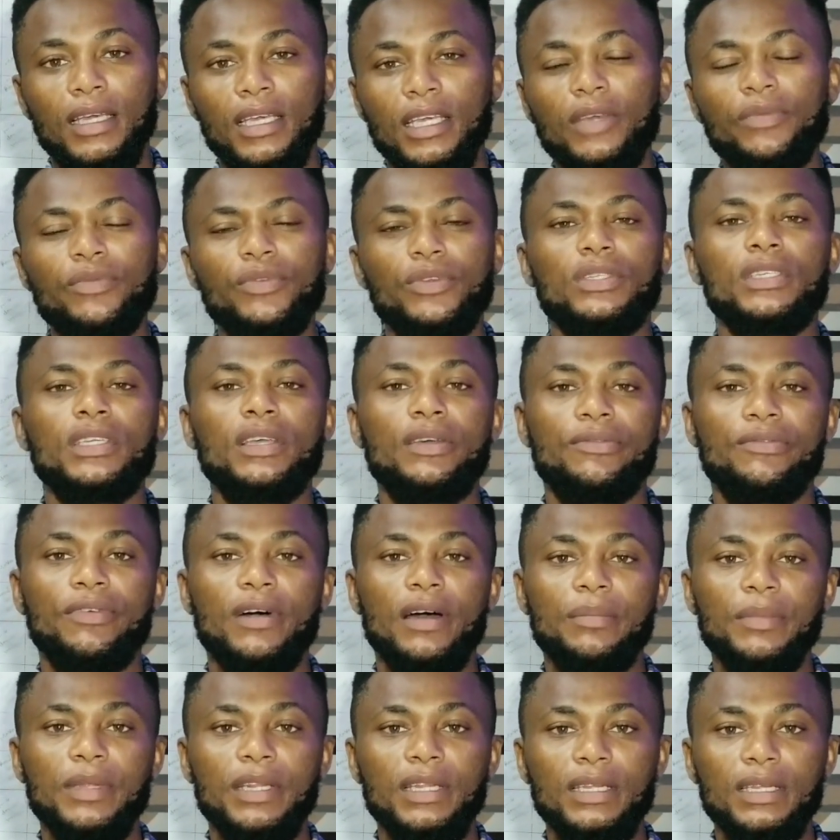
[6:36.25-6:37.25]
If you see a
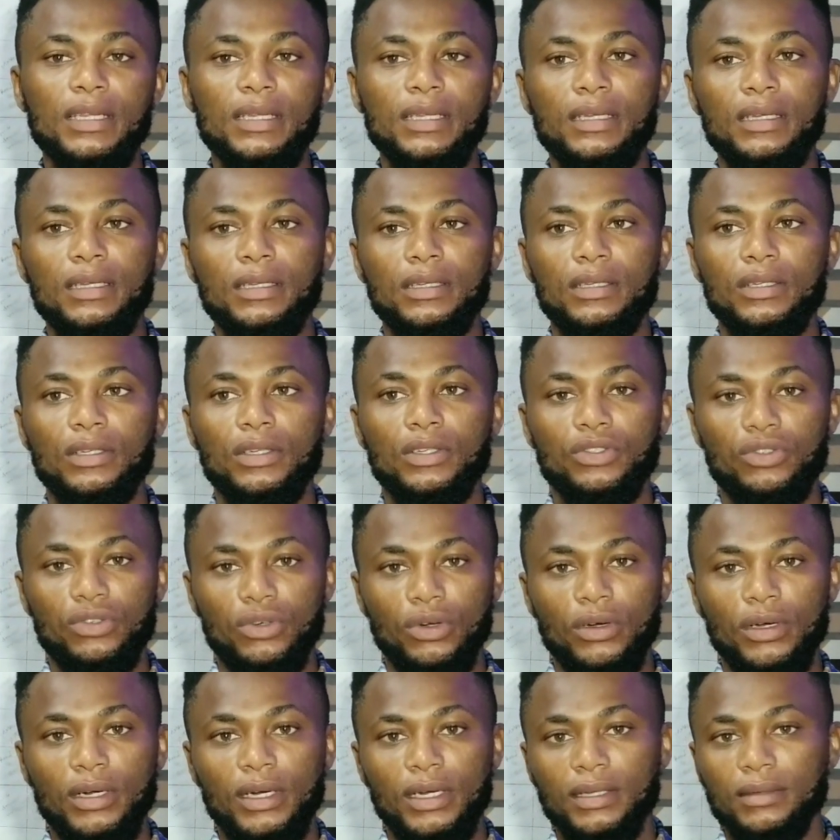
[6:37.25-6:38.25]
family
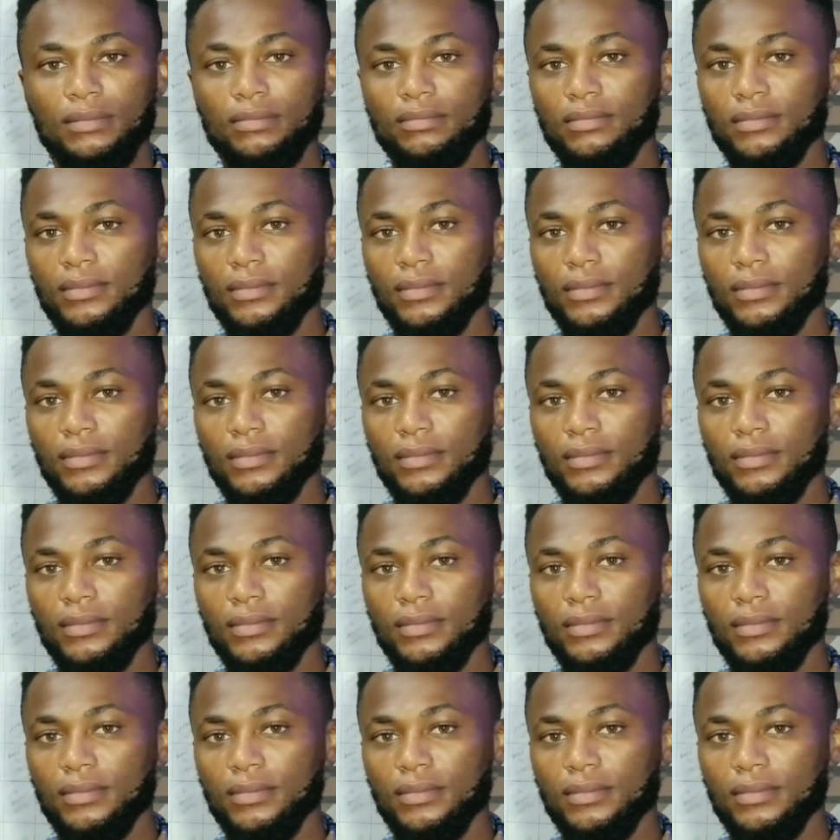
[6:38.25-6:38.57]
struggling,